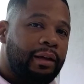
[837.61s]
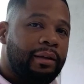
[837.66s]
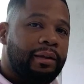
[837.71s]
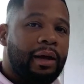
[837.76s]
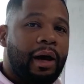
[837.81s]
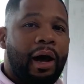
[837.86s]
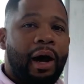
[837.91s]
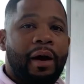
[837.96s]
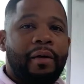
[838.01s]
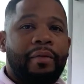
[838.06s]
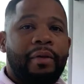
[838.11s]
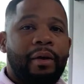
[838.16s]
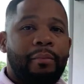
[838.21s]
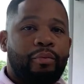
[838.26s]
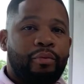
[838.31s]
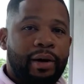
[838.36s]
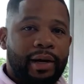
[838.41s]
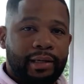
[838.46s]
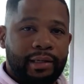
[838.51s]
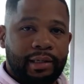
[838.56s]
the other
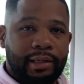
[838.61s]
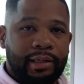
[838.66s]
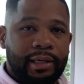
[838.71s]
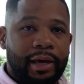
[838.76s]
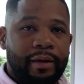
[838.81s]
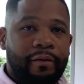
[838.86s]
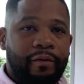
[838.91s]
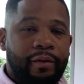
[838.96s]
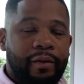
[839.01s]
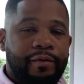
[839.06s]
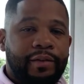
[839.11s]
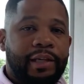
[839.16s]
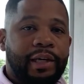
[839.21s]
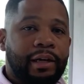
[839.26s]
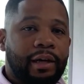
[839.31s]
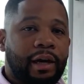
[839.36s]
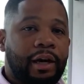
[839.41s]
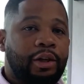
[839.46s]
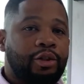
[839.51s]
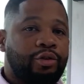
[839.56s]
appraiser said
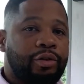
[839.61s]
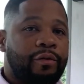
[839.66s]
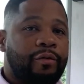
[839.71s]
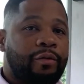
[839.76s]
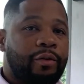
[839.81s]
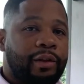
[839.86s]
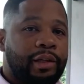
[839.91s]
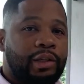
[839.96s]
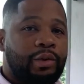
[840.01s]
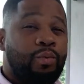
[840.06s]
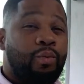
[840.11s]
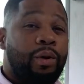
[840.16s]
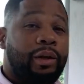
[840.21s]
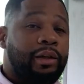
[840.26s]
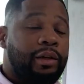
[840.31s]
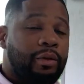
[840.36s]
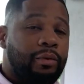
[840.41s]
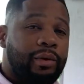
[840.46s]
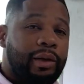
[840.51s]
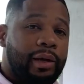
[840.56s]
1500 for this one
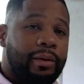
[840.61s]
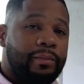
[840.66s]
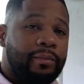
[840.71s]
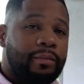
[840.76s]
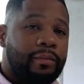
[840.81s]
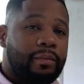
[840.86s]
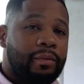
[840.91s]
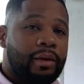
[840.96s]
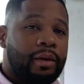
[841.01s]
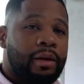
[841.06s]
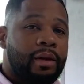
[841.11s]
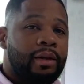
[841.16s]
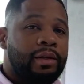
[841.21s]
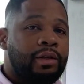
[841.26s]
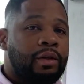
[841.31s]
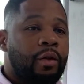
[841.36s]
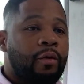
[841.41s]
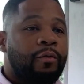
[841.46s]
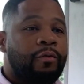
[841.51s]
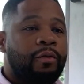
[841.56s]
unit.
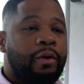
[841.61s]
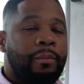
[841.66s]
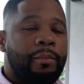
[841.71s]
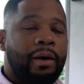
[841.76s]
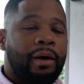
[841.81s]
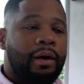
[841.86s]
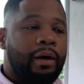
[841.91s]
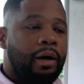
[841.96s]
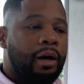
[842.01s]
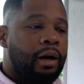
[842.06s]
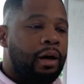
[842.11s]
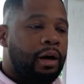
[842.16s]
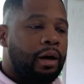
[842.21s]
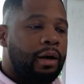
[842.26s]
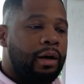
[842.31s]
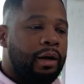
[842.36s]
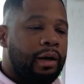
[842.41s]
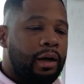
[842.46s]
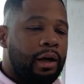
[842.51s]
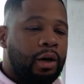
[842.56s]
So from
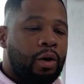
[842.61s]
a, a,